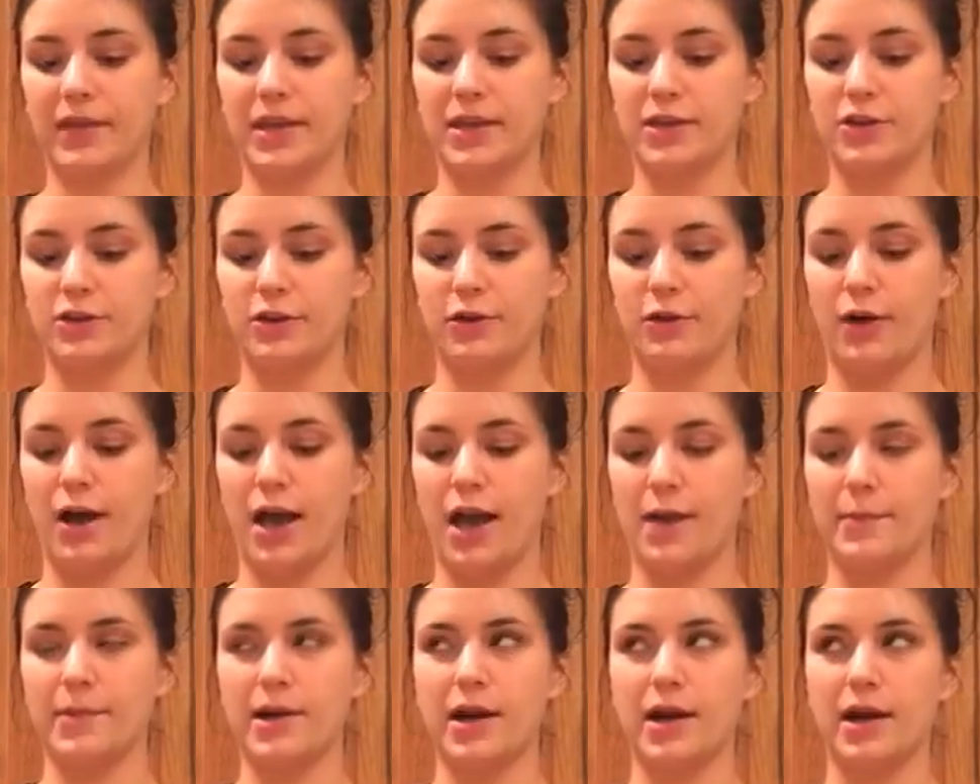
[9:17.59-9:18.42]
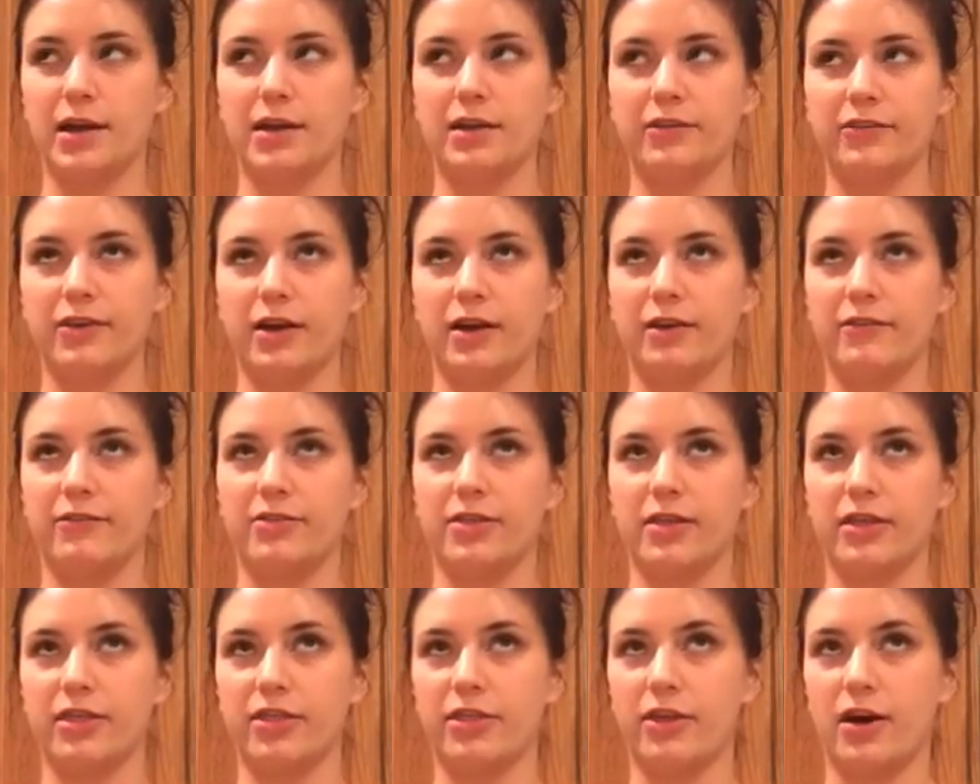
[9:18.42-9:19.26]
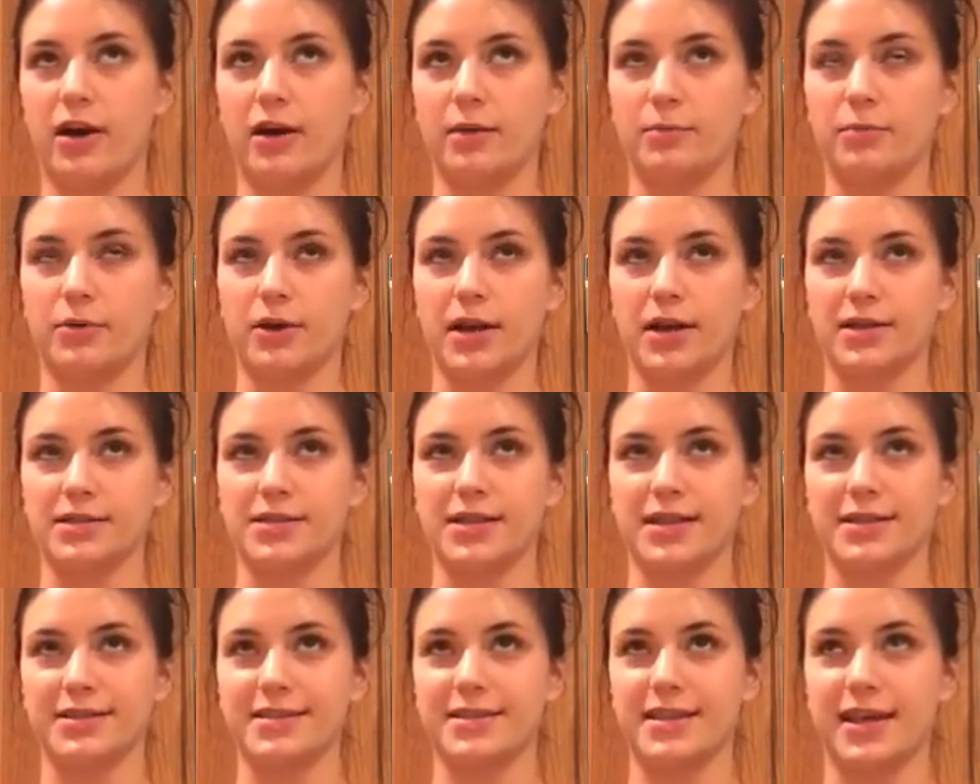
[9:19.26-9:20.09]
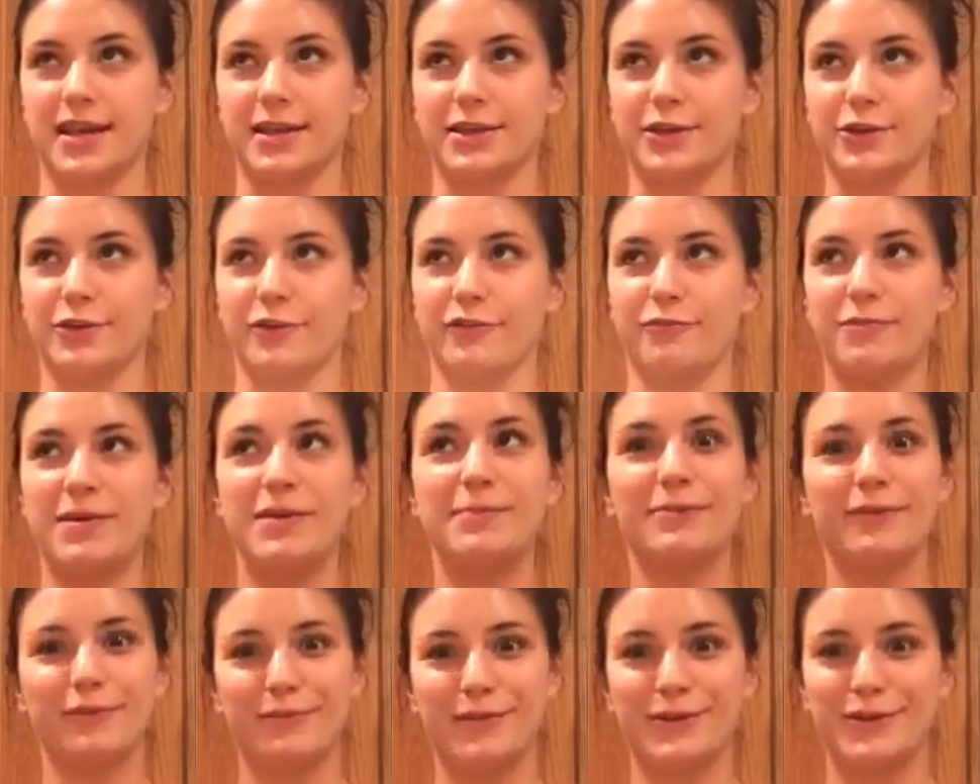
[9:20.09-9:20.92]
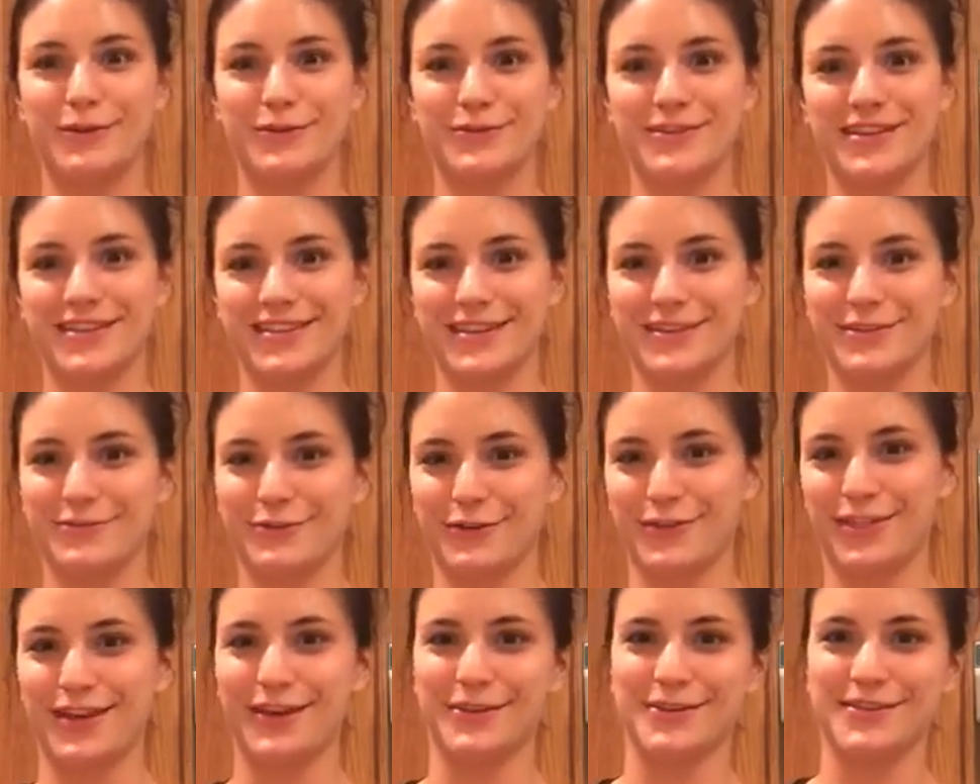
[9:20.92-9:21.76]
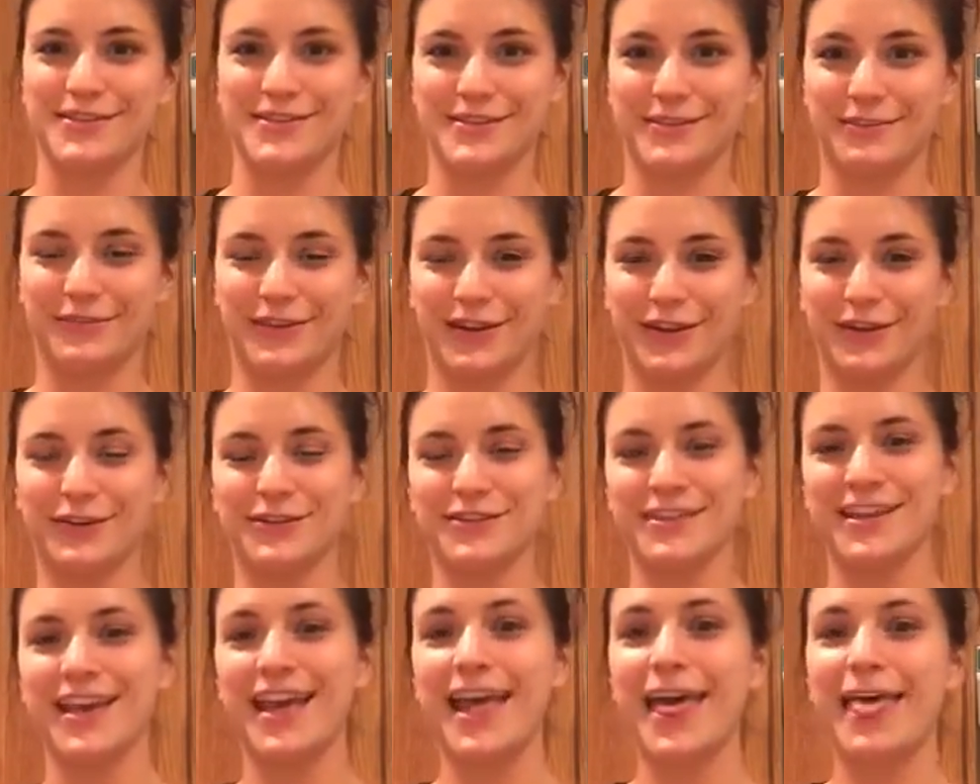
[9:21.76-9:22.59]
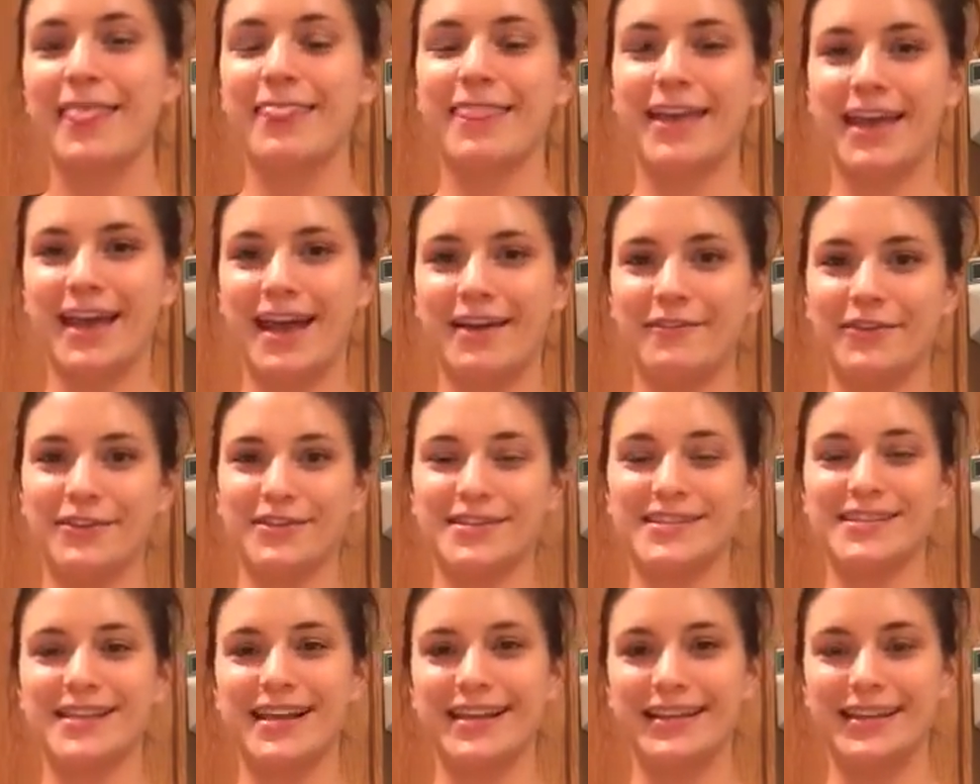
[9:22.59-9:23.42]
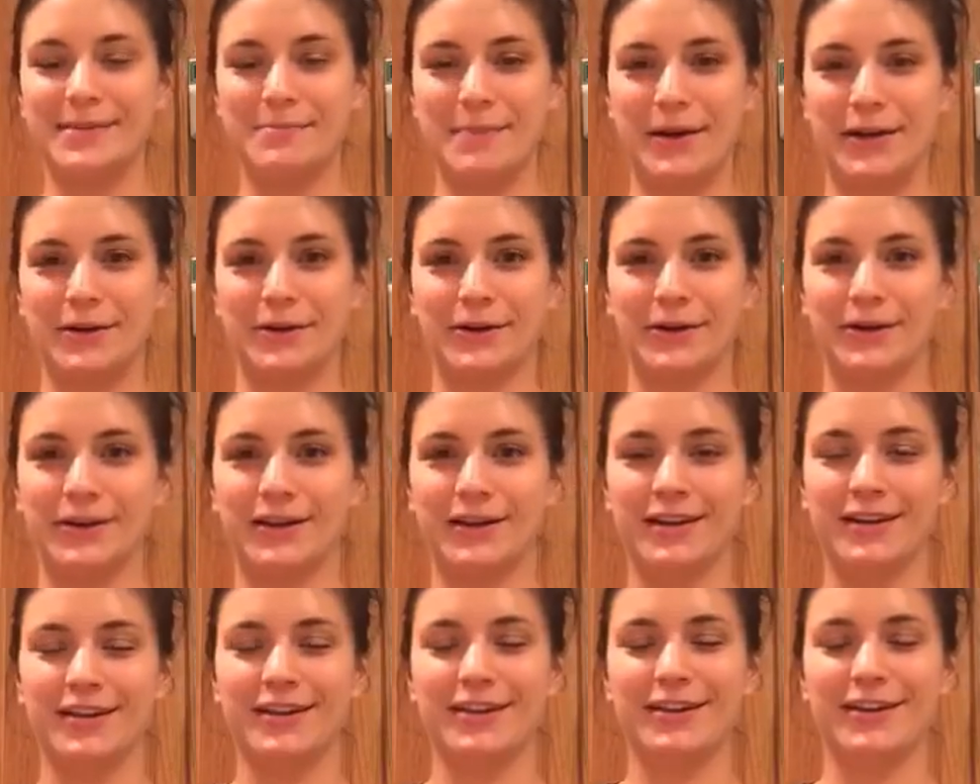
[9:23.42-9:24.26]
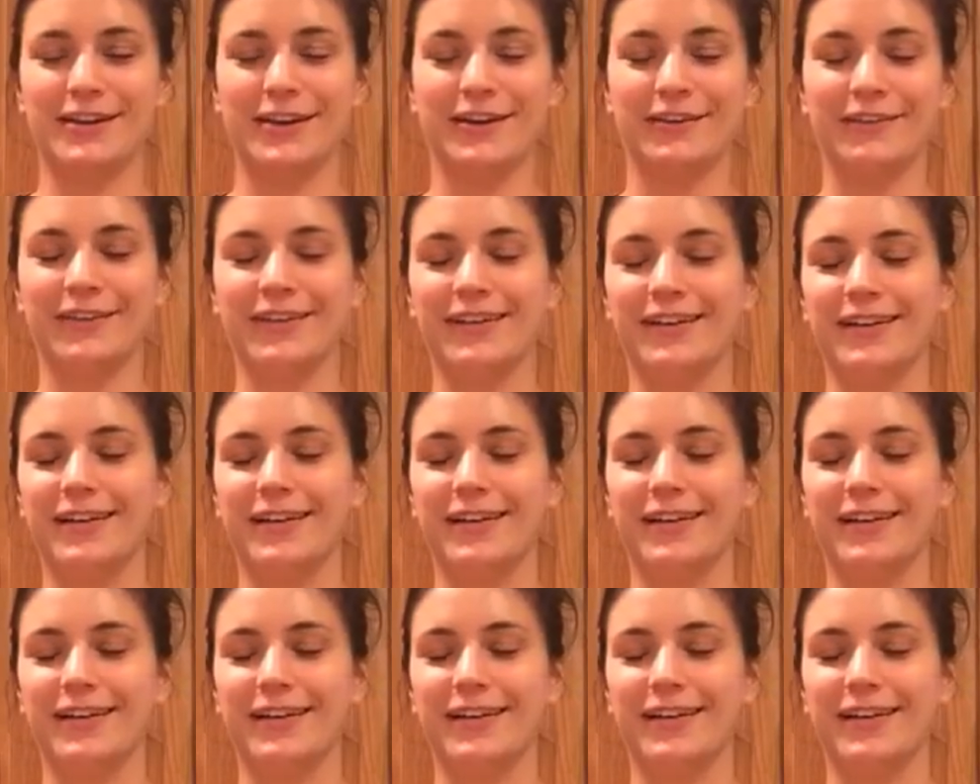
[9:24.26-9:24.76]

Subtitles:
you know, I'm kind of the thought process that, you know, if people have been using this for thousands of years, they have a slightly better, you know,